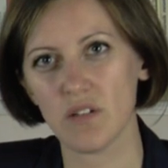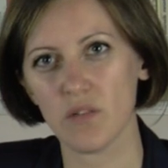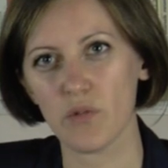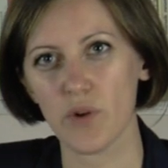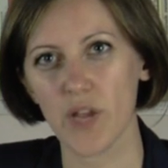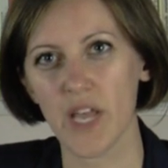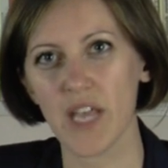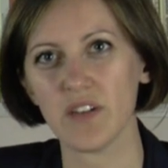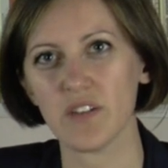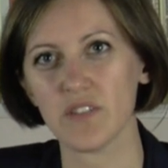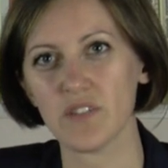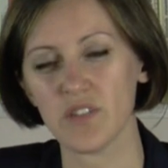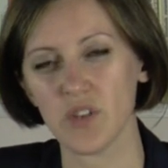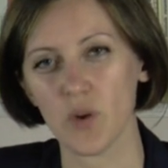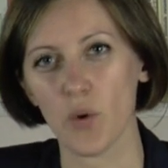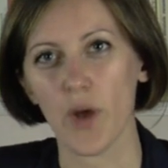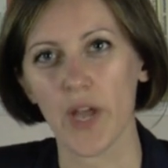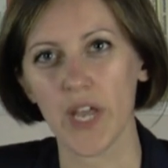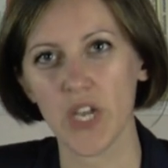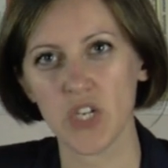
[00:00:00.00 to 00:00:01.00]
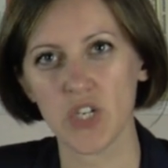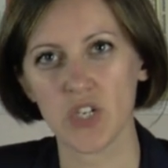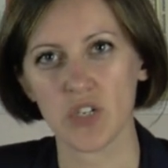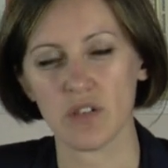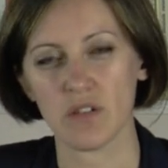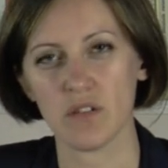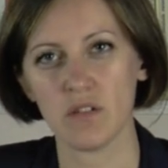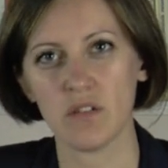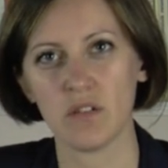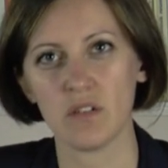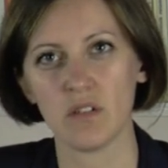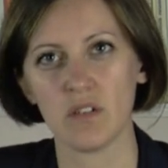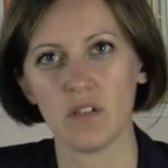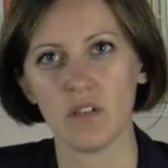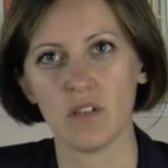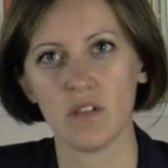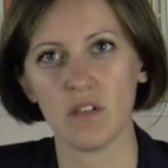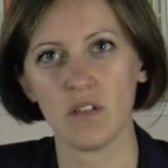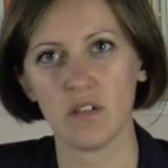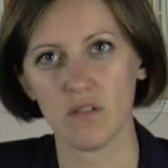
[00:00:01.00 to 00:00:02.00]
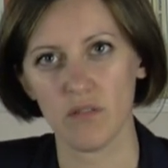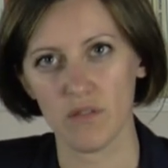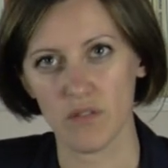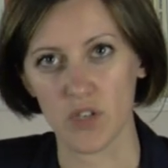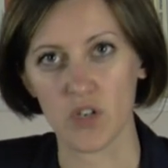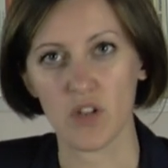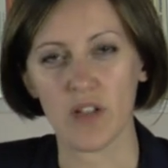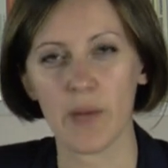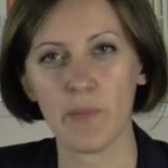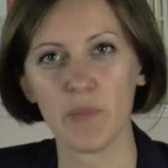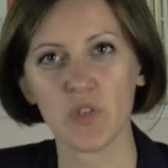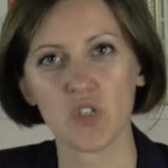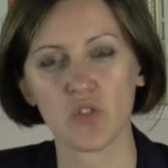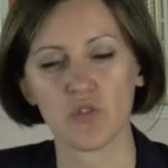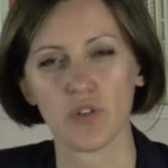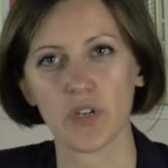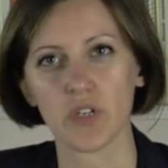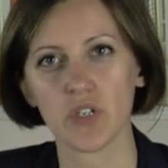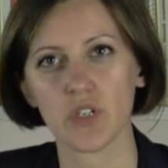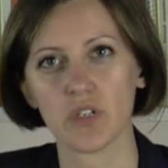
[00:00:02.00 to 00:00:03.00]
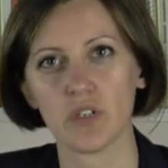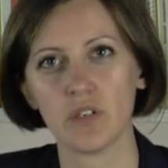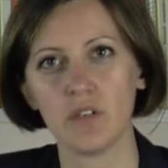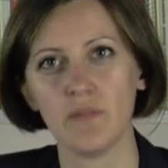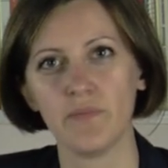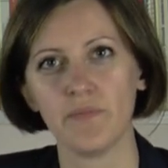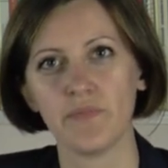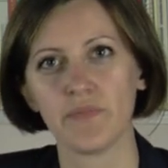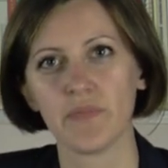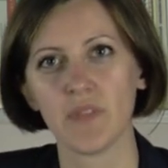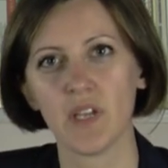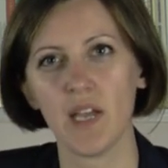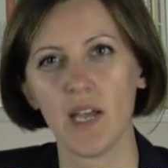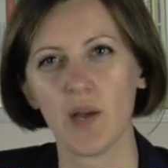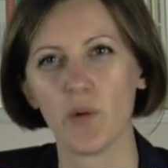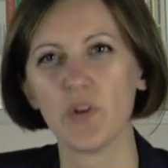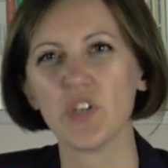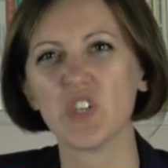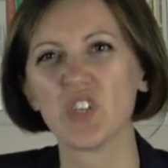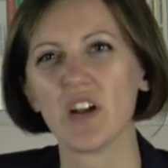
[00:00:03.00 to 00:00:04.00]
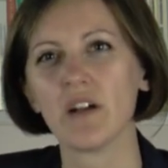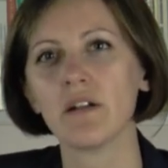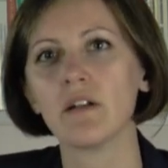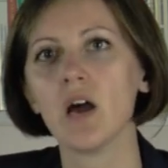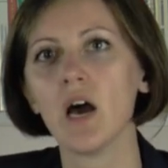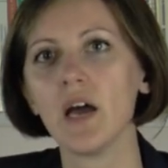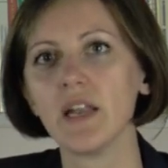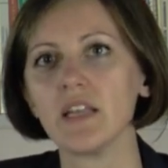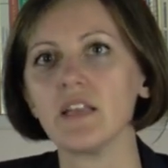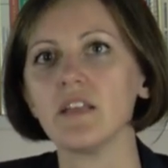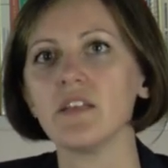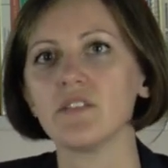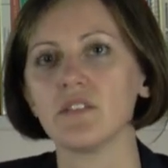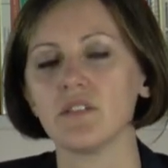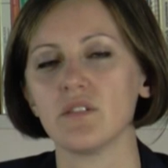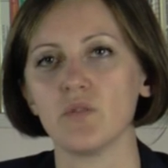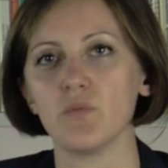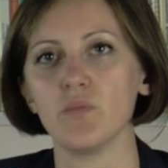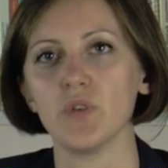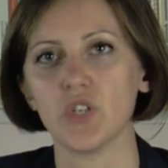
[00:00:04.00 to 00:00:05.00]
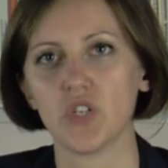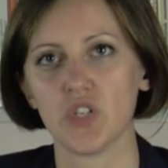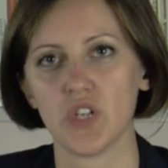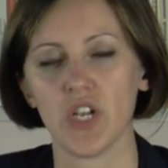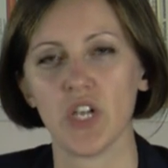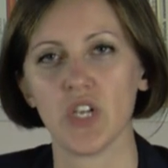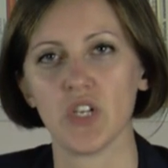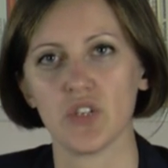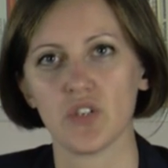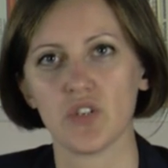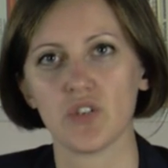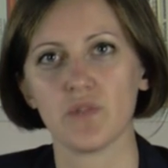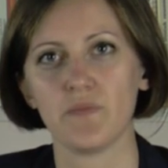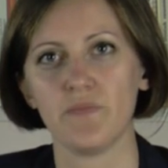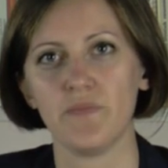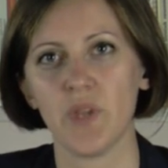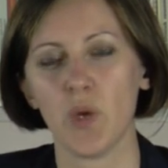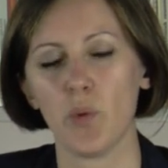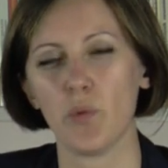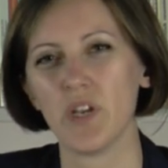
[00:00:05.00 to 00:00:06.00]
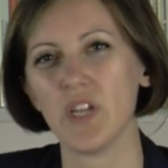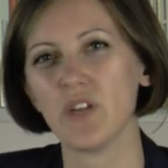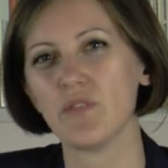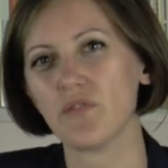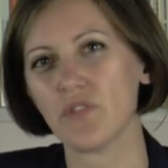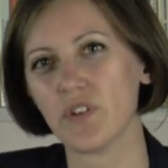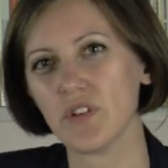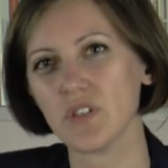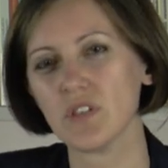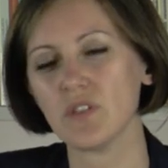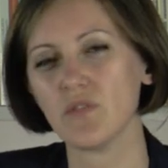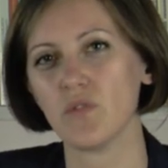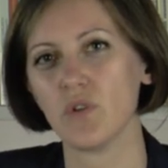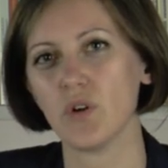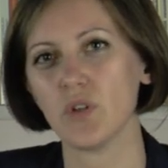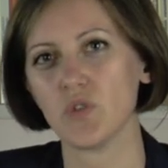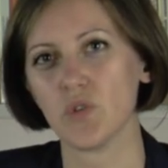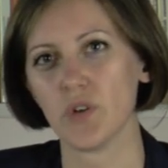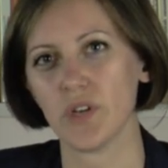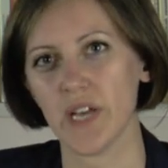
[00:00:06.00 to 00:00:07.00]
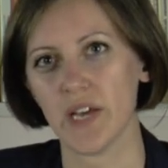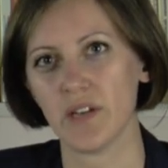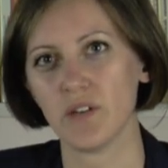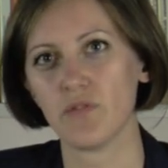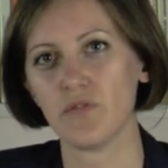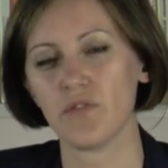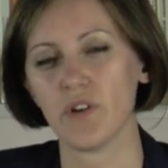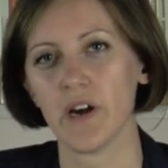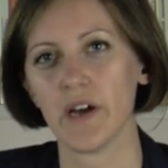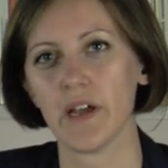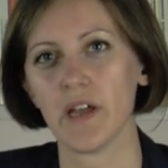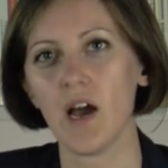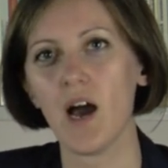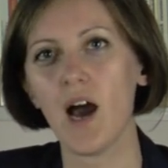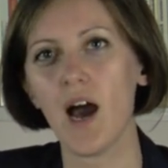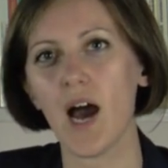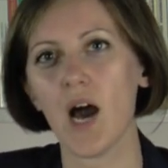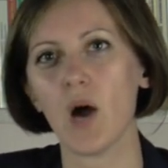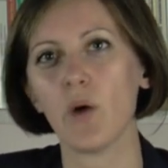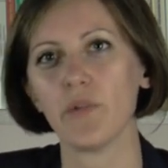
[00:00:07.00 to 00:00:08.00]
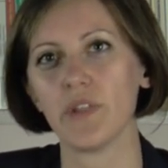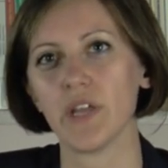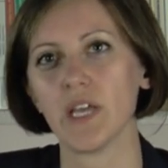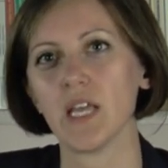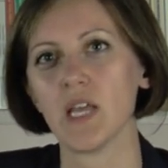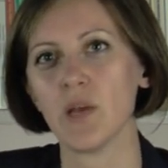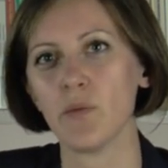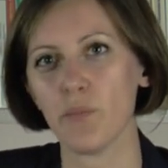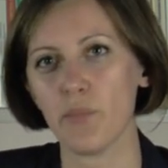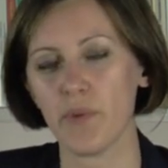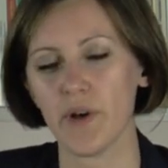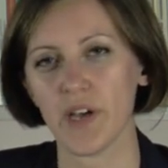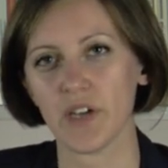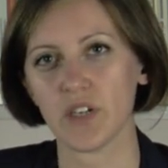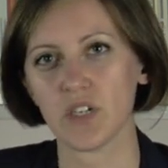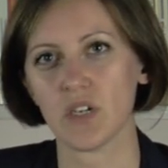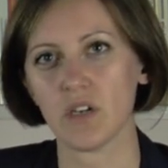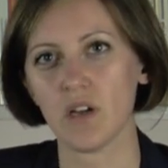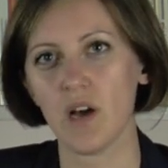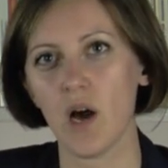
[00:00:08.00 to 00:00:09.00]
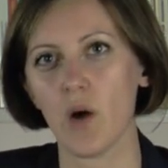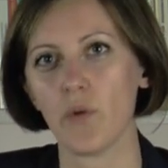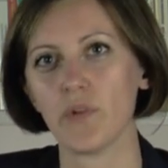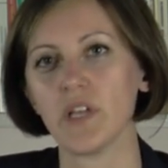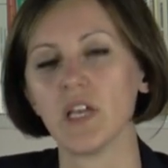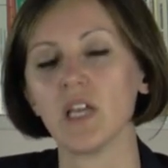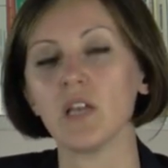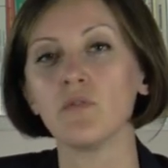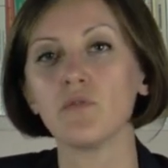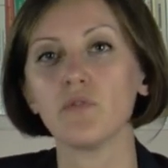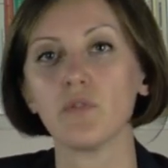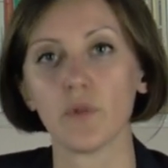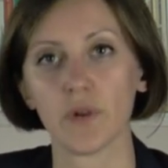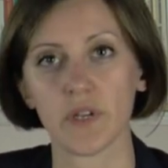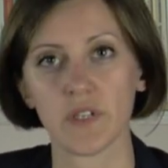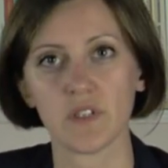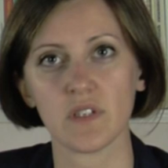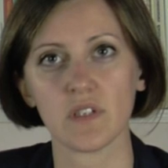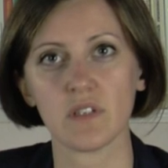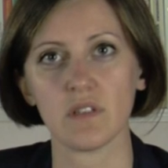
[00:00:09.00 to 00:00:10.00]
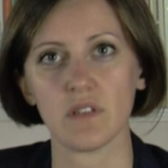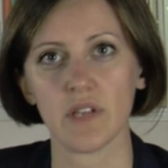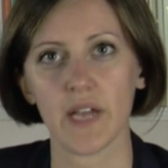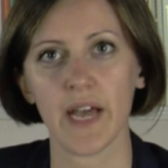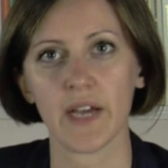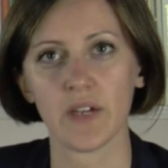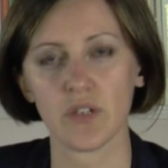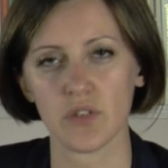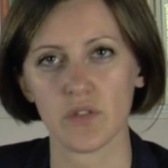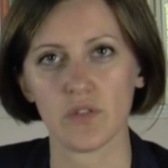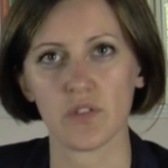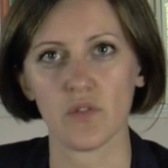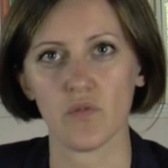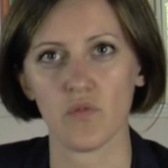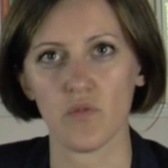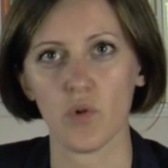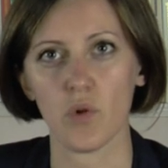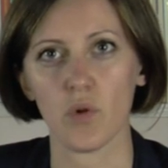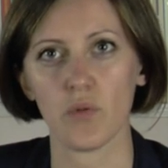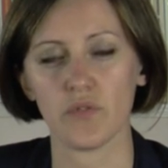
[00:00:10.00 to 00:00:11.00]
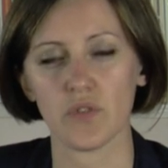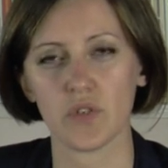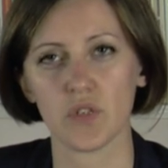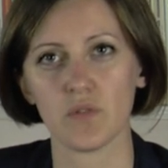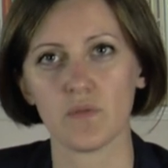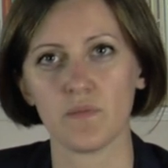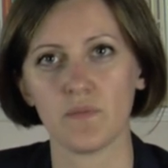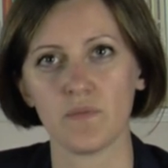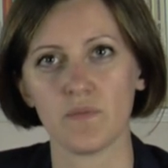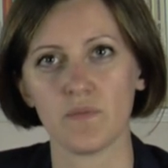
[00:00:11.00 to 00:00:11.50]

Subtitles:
create a situation, the dilemma structure, and which are not easy to be changed. We need first of all to identify how they impact and how they influence the actors involved.